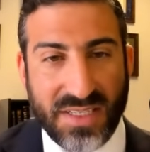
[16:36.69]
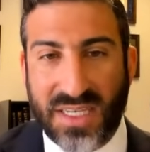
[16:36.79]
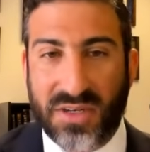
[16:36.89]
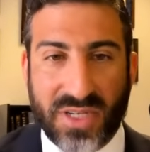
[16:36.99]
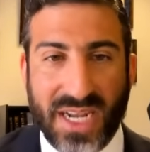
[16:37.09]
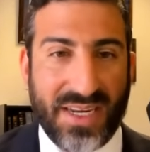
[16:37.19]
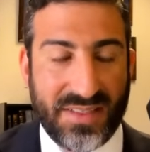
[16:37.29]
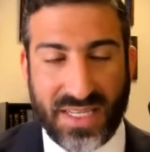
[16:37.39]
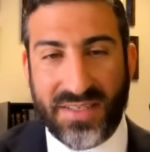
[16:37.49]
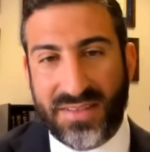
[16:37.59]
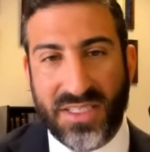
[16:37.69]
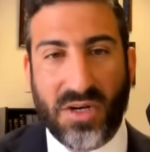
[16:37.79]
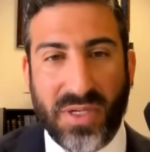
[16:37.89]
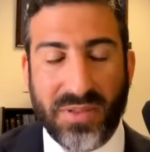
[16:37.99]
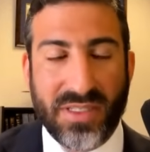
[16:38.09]
then okay, then you
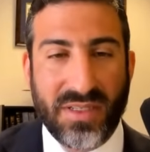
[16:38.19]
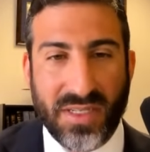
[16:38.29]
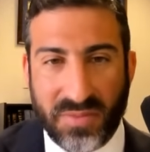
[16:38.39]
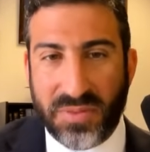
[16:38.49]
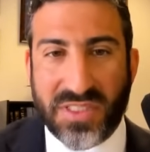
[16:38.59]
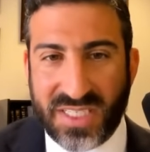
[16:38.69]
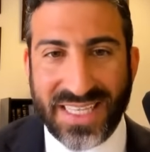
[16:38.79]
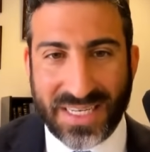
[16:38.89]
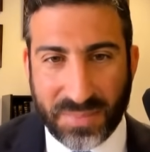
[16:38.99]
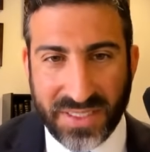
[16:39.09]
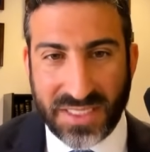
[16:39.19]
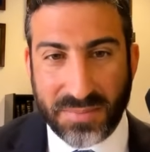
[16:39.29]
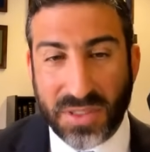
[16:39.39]
know we would we would see that opinion.